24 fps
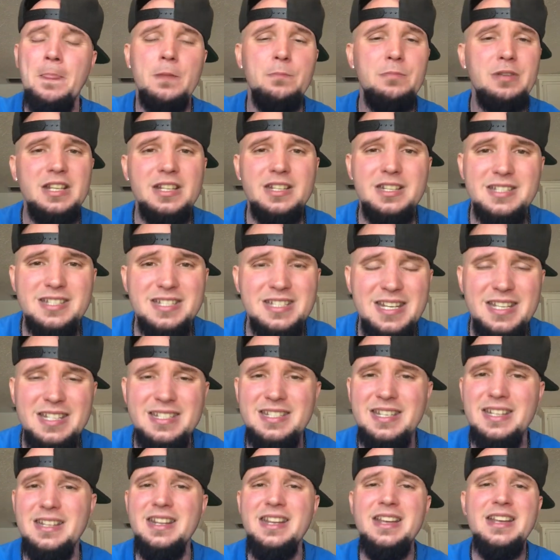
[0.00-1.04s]
being
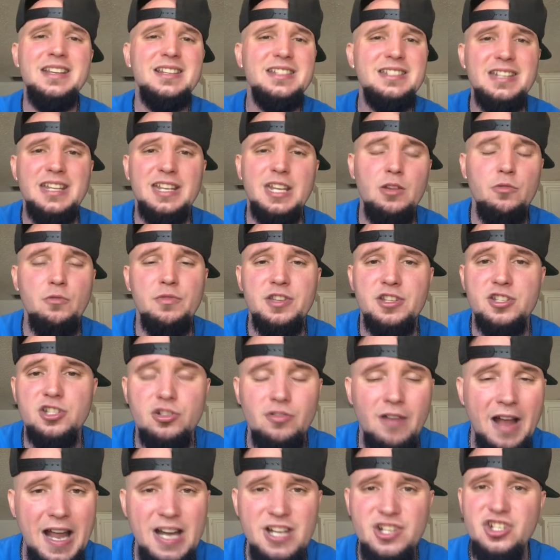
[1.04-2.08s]
consistent, sticking with a
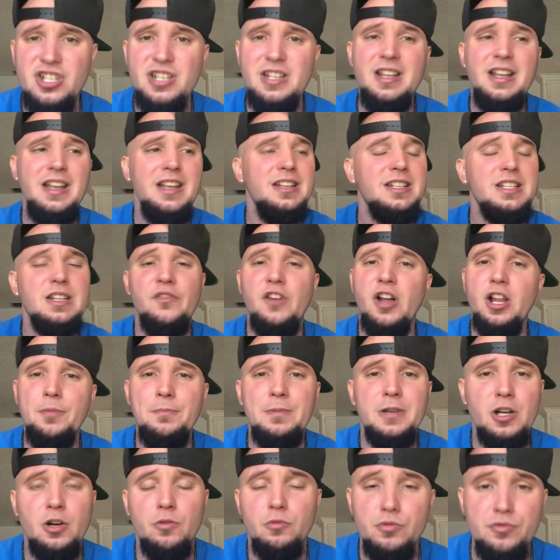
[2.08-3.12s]
strategy,
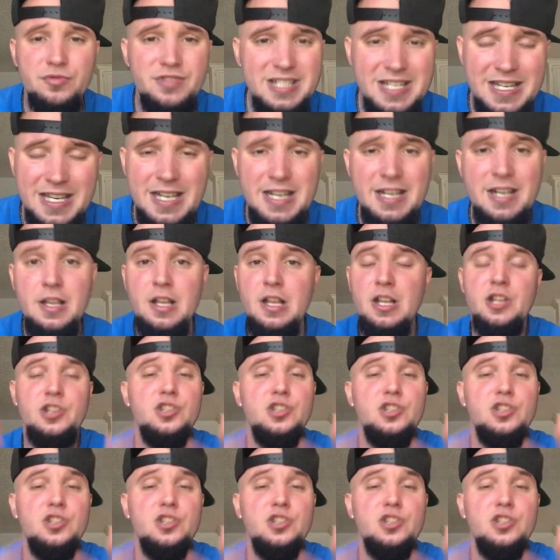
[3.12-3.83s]
developing a routine,